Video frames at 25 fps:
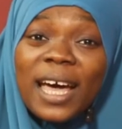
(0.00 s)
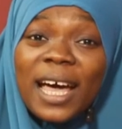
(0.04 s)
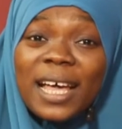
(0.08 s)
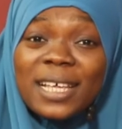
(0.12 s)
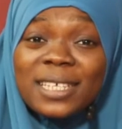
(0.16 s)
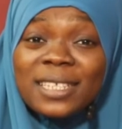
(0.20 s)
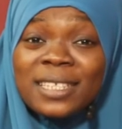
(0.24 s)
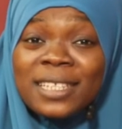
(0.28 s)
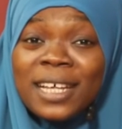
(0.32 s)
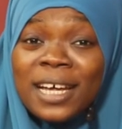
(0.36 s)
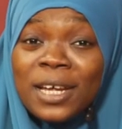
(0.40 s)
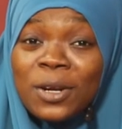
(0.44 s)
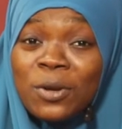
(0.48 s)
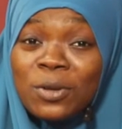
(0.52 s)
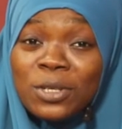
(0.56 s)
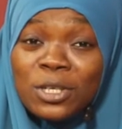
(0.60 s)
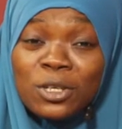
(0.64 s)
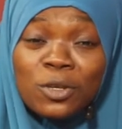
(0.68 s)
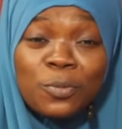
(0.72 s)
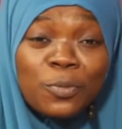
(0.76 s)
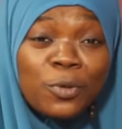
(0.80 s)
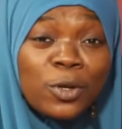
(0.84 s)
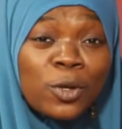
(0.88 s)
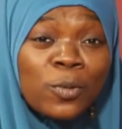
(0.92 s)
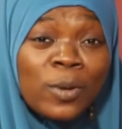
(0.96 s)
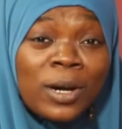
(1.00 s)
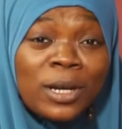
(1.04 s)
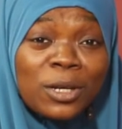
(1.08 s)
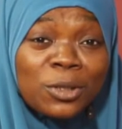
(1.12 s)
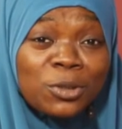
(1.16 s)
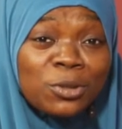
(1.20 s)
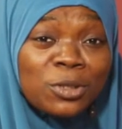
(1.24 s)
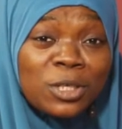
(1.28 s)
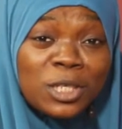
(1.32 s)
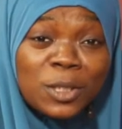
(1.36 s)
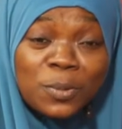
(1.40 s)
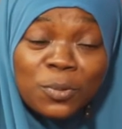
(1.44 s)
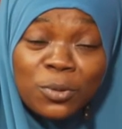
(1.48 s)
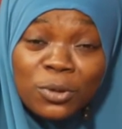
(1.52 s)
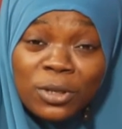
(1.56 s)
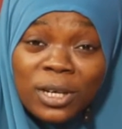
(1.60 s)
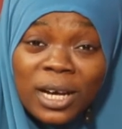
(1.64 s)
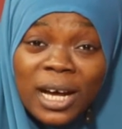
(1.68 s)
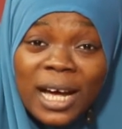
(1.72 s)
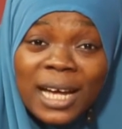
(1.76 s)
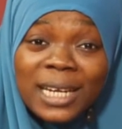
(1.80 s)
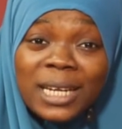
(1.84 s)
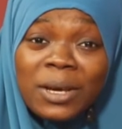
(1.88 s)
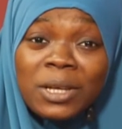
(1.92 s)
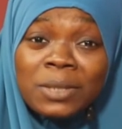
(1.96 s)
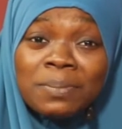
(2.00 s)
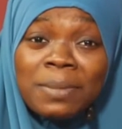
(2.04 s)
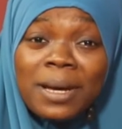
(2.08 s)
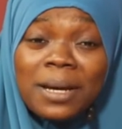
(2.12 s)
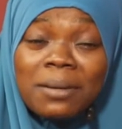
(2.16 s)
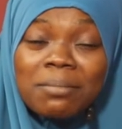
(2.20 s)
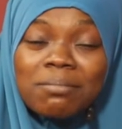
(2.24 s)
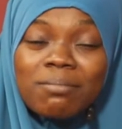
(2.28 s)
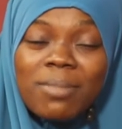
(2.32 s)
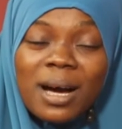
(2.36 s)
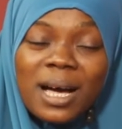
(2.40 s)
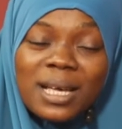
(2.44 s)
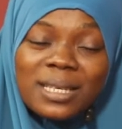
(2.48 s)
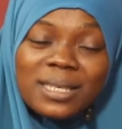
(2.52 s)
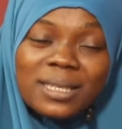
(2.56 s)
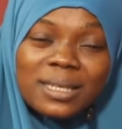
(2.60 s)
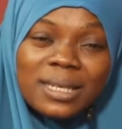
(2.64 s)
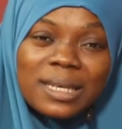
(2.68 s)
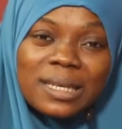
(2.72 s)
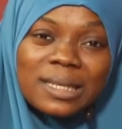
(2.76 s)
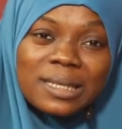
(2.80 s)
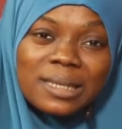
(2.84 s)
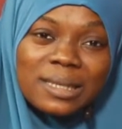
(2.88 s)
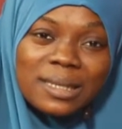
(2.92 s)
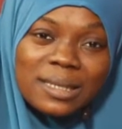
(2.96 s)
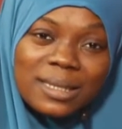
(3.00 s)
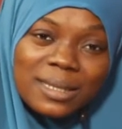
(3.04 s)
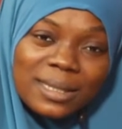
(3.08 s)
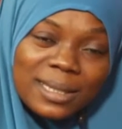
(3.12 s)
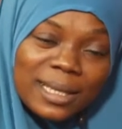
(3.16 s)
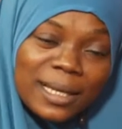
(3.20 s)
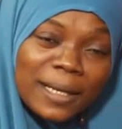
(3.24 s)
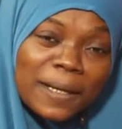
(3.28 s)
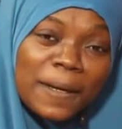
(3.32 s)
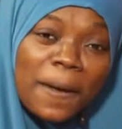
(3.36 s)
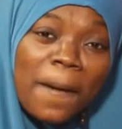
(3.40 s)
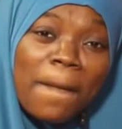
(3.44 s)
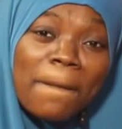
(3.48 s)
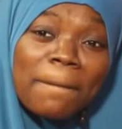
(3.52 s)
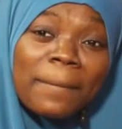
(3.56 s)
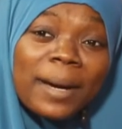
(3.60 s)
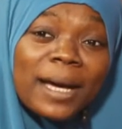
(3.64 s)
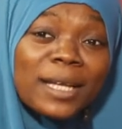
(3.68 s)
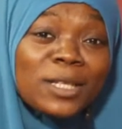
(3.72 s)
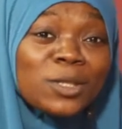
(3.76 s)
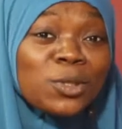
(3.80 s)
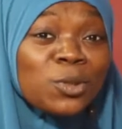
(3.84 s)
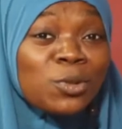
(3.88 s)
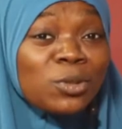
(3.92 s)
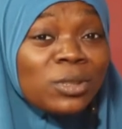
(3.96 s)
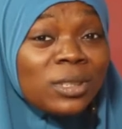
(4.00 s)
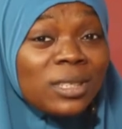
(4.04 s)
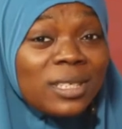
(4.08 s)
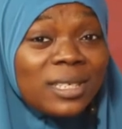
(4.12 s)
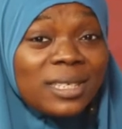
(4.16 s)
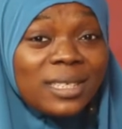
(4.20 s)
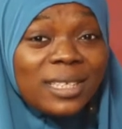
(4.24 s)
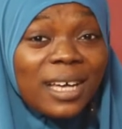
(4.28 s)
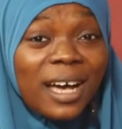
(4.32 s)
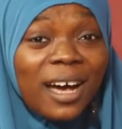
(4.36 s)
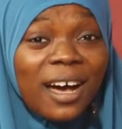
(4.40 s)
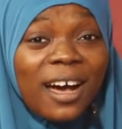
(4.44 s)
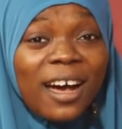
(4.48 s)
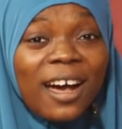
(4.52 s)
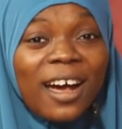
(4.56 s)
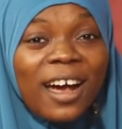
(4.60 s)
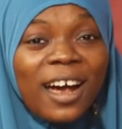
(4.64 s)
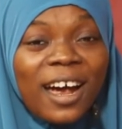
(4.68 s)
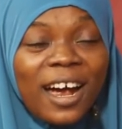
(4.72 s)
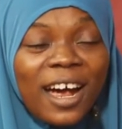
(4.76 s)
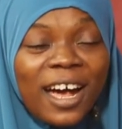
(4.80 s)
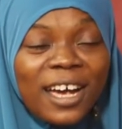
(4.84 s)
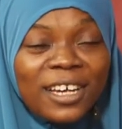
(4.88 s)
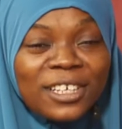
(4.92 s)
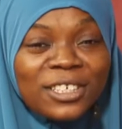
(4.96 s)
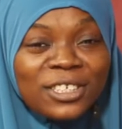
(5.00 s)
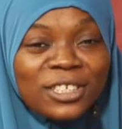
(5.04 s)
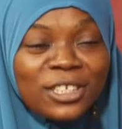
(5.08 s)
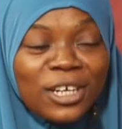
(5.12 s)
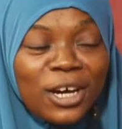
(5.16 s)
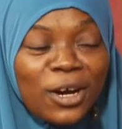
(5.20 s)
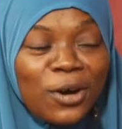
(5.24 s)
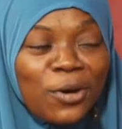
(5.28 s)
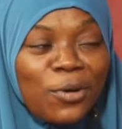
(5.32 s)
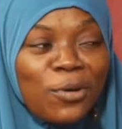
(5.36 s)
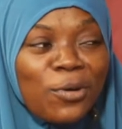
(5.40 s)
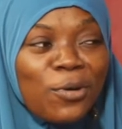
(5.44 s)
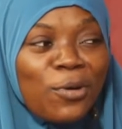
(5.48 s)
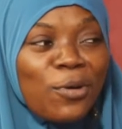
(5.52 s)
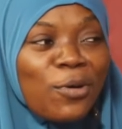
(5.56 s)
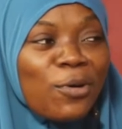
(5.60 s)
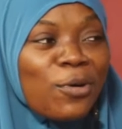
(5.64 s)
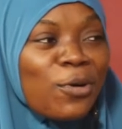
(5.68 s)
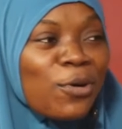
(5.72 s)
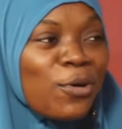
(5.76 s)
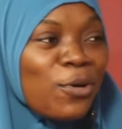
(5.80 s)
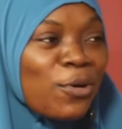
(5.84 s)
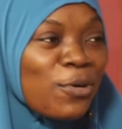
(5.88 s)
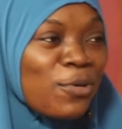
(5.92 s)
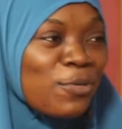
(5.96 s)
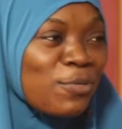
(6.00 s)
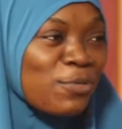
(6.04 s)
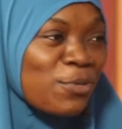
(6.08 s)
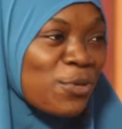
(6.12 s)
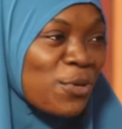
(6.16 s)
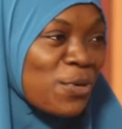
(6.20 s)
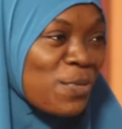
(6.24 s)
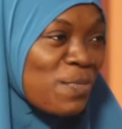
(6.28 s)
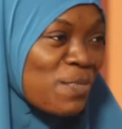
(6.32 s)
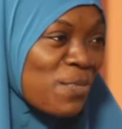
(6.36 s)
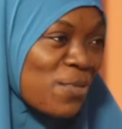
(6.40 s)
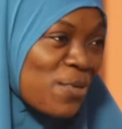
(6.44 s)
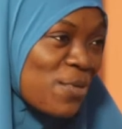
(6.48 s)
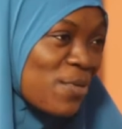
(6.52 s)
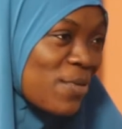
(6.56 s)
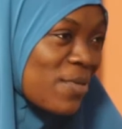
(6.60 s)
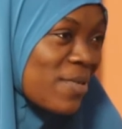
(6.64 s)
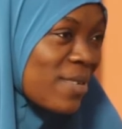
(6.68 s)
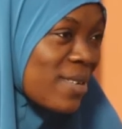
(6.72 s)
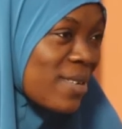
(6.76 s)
As now, I know nobody want to do this program. I date my Bansky sister, my two sister, Aisha Okorumu.